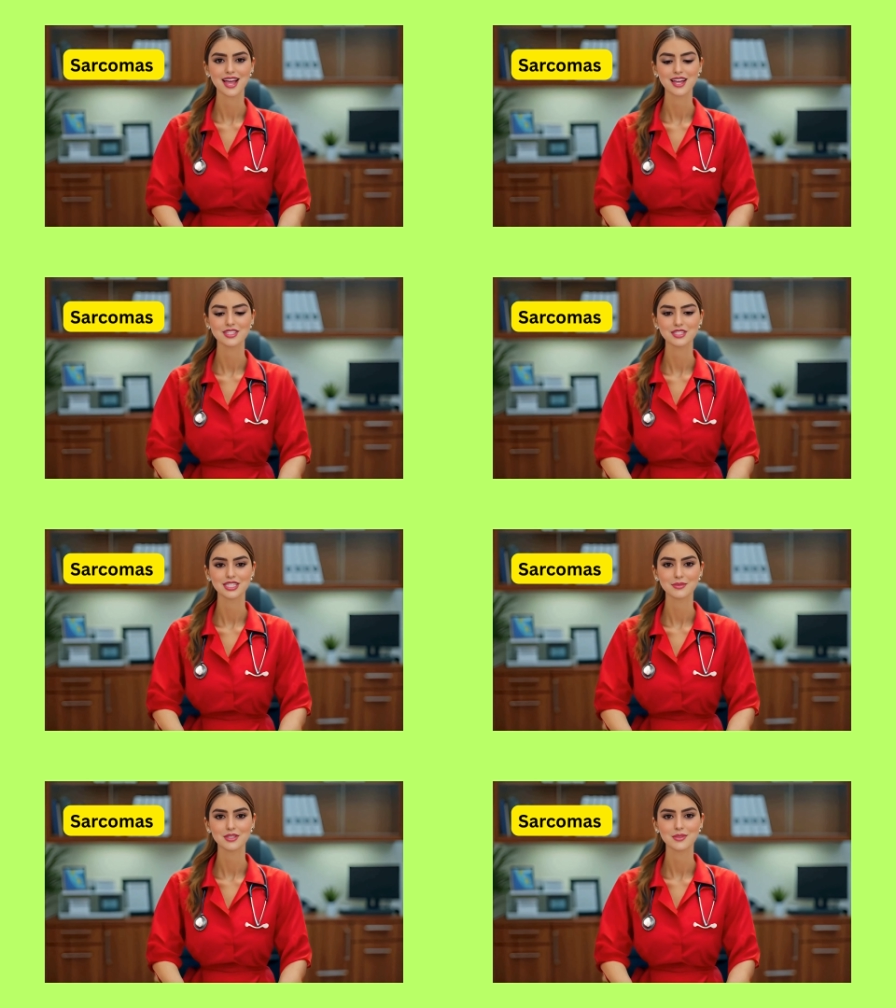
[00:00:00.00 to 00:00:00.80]
Other
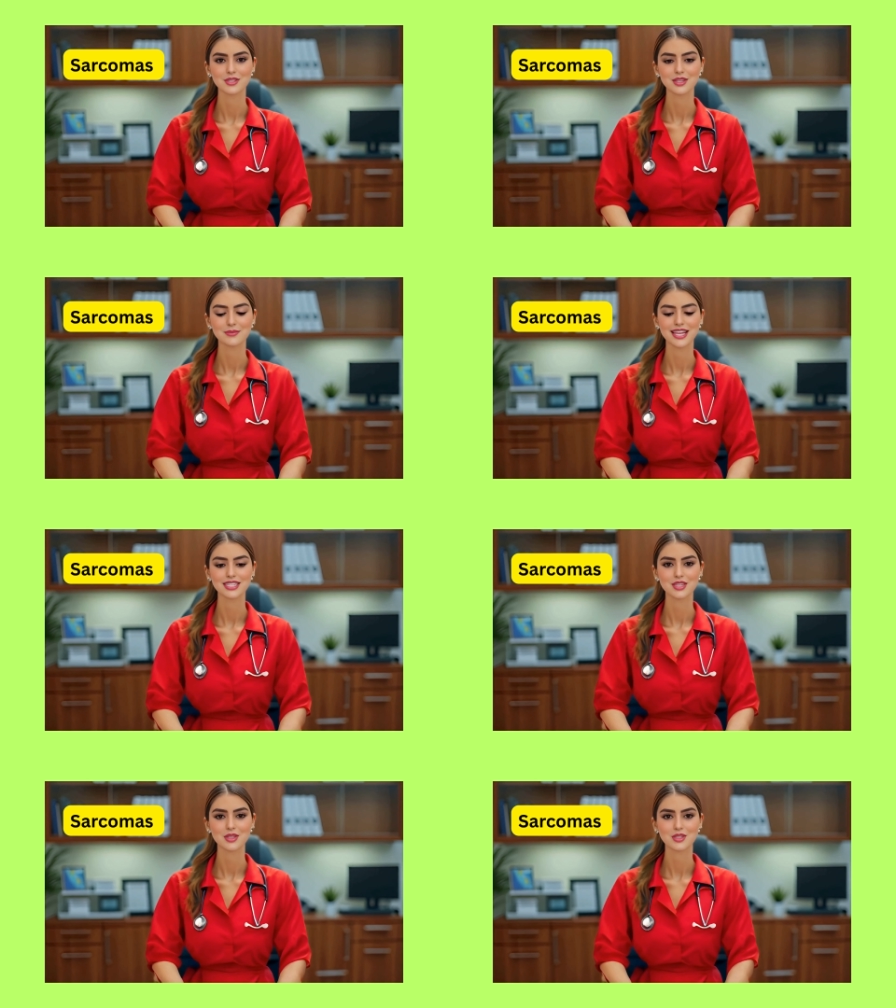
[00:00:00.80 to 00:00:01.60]
symptoms may
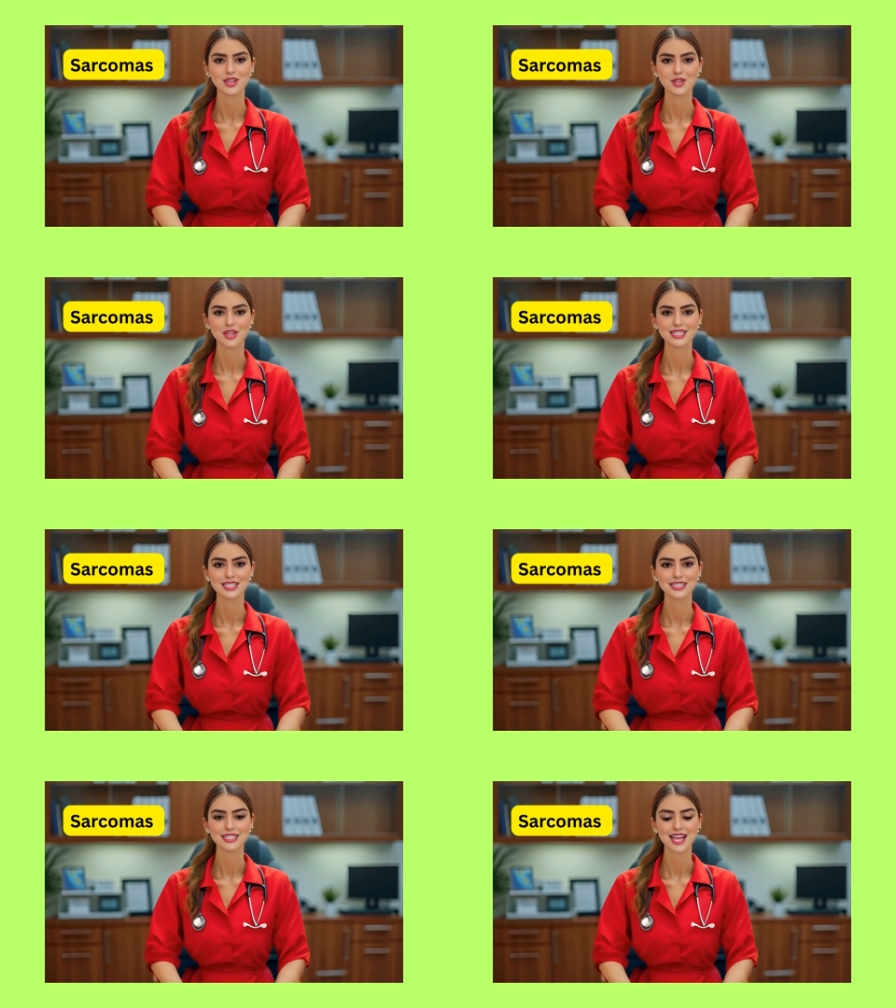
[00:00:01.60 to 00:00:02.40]
include early
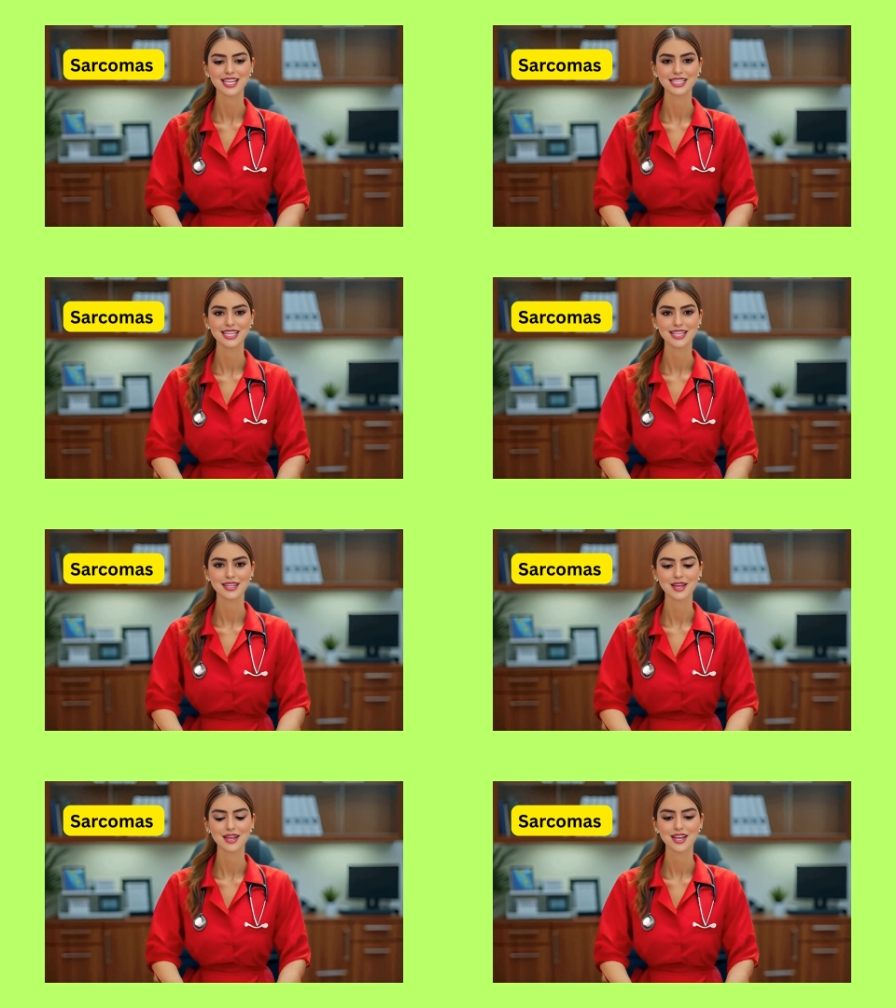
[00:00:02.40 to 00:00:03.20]
satiety,
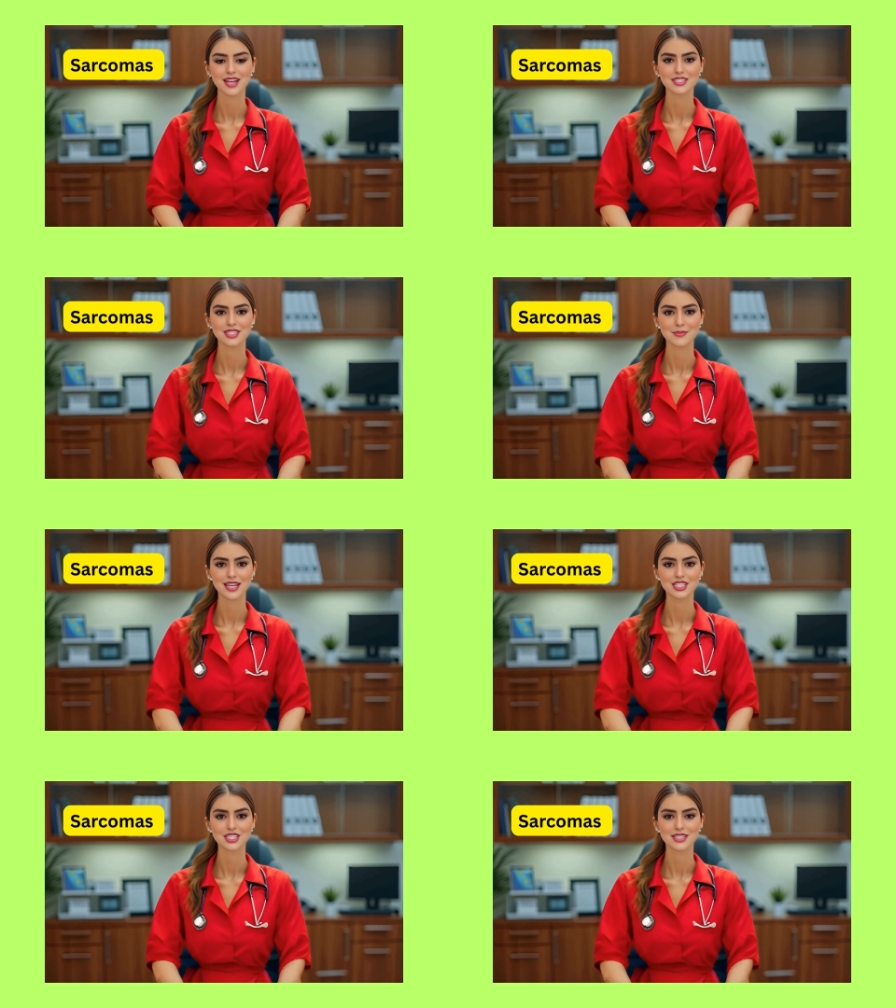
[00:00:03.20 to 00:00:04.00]

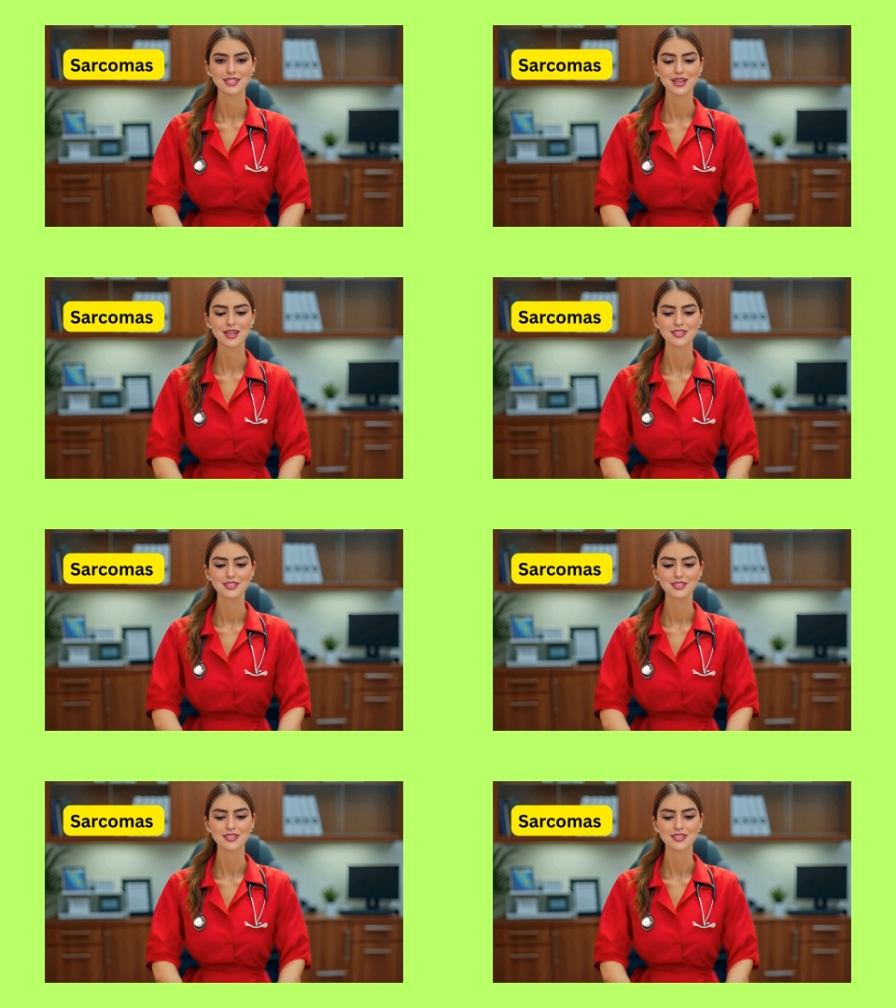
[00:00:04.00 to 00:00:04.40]
constipation,